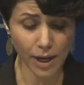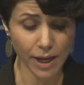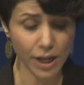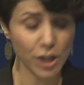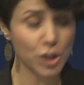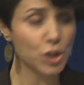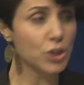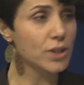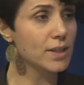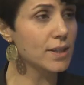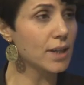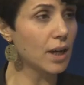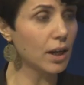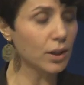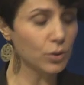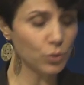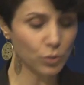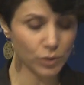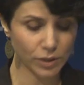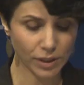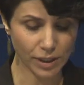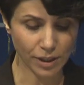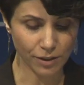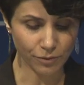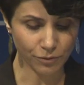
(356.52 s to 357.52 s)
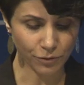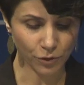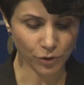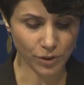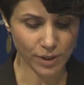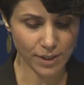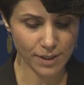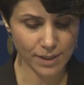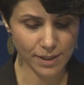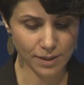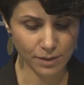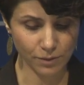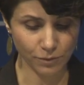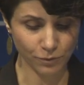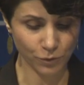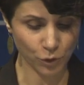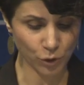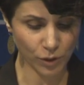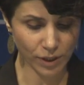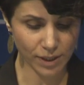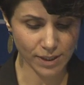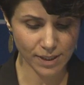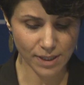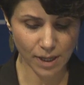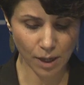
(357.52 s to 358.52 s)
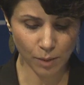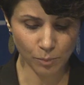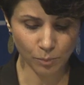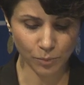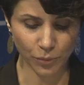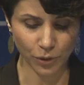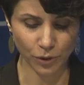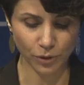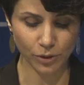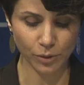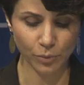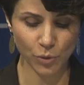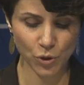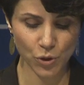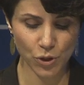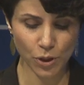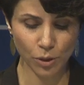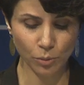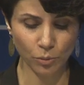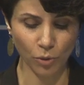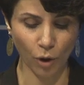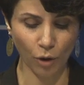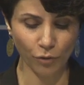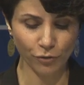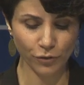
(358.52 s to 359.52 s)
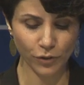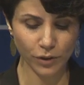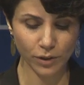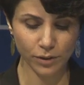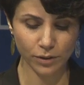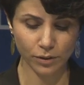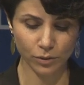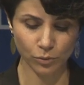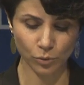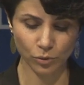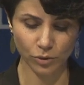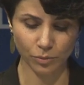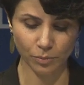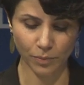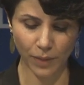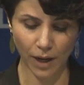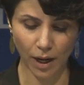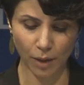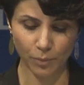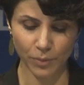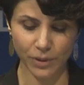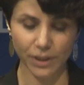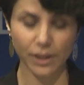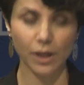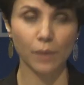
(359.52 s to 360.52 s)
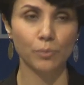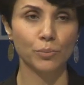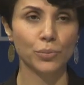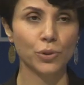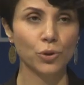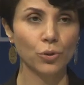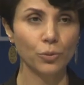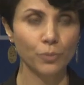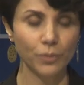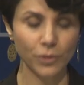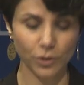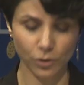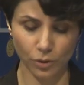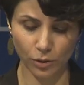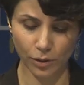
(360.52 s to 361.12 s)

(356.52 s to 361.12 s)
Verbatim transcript: Each Saturday, for, for example, the museum offered to the public a pro,